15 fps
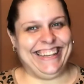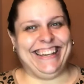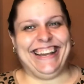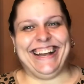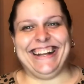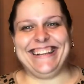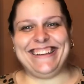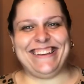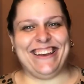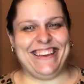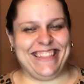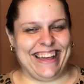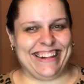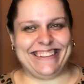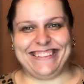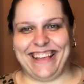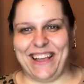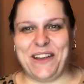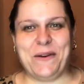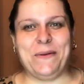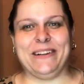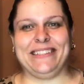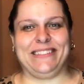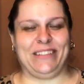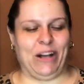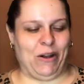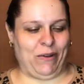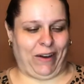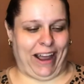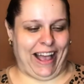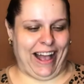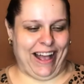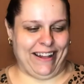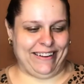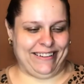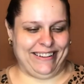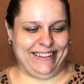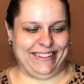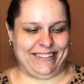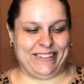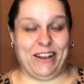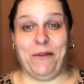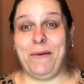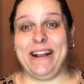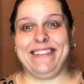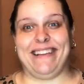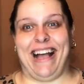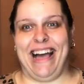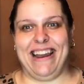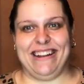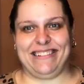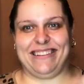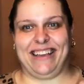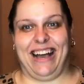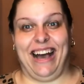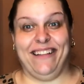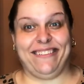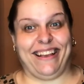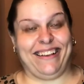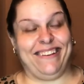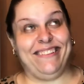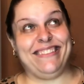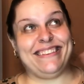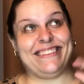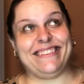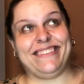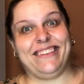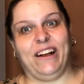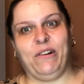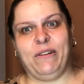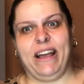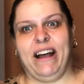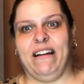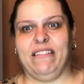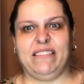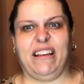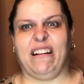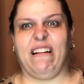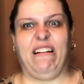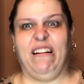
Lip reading: And you know, that sucker was sold out. So I went to add it to cart. It's like, oh, this is sold out. I was like,